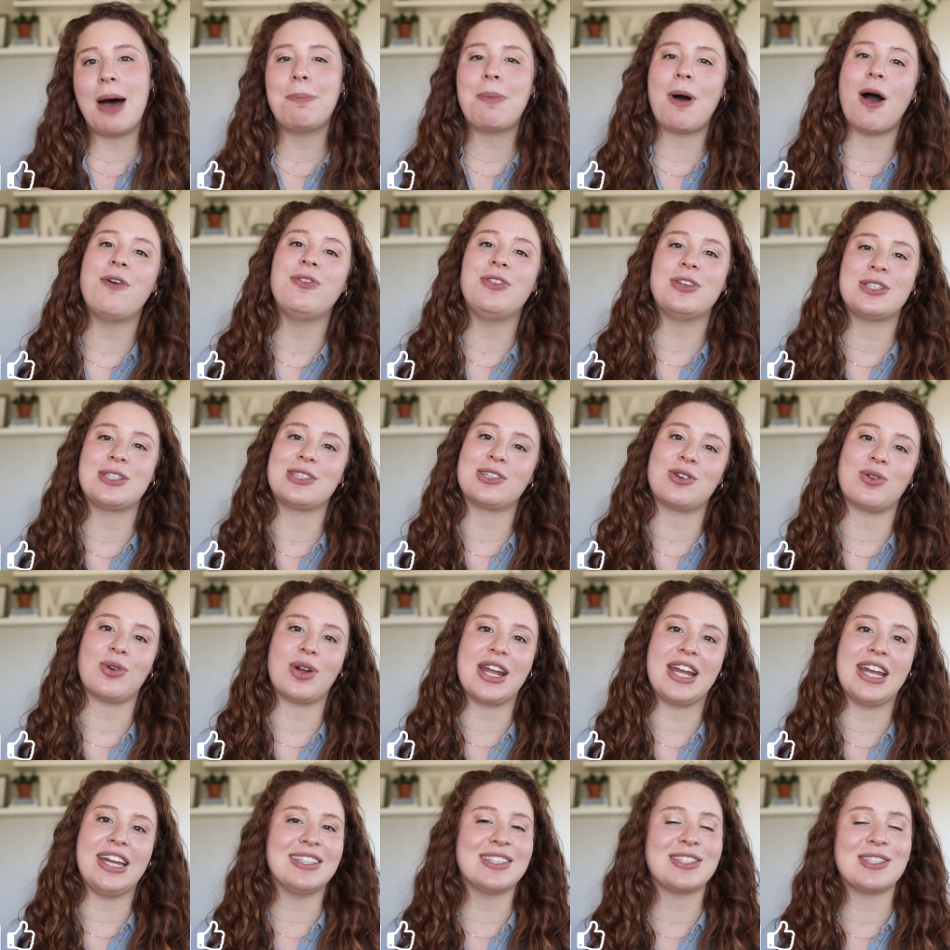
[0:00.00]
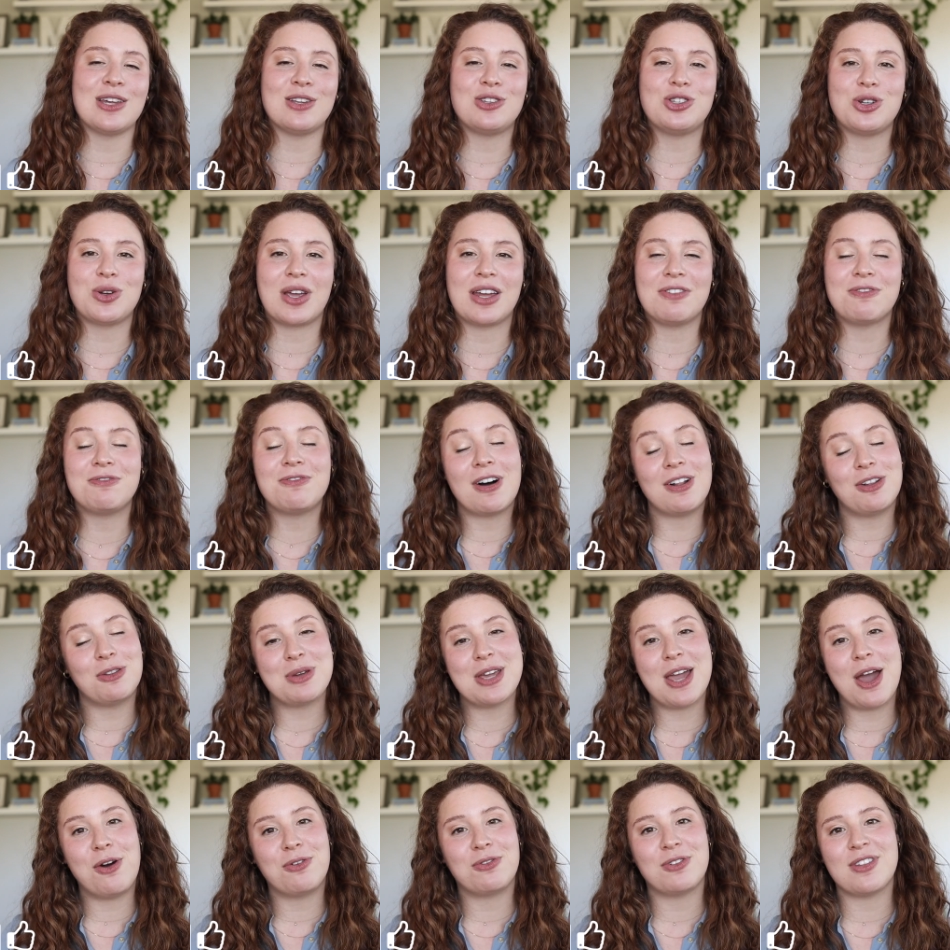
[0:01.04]
up on the screens that you can follow
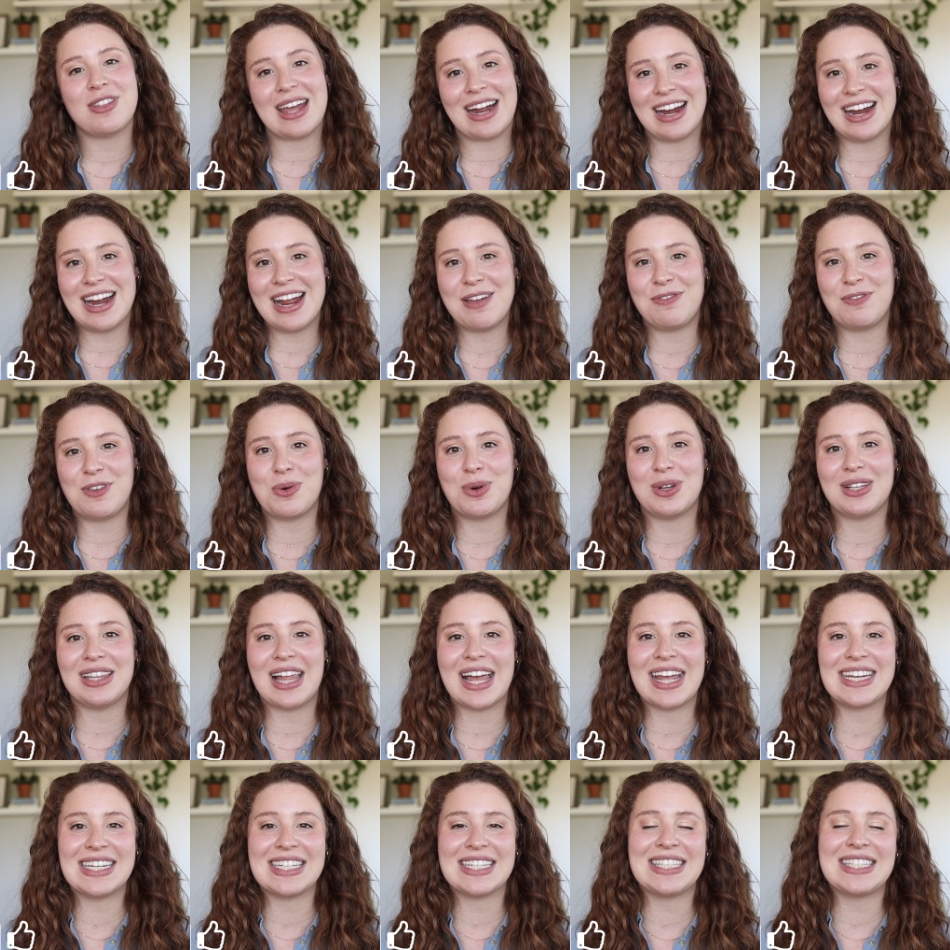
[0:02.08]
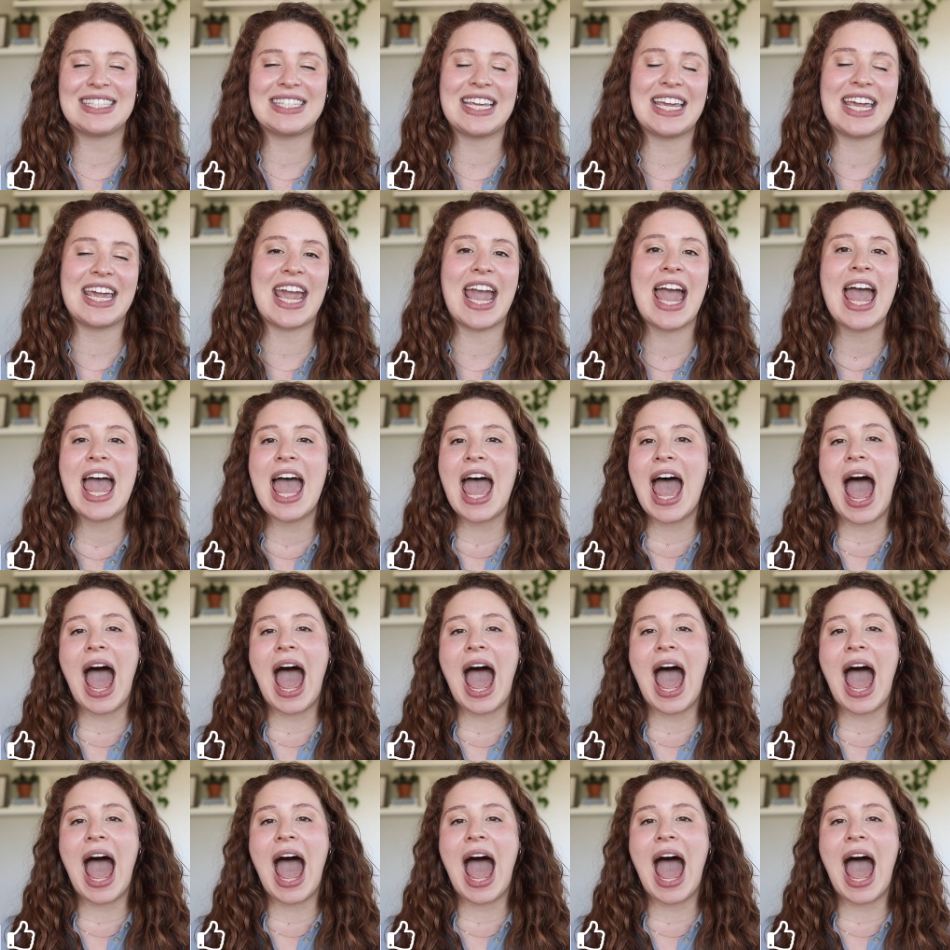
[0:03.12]
me over there if you would like to see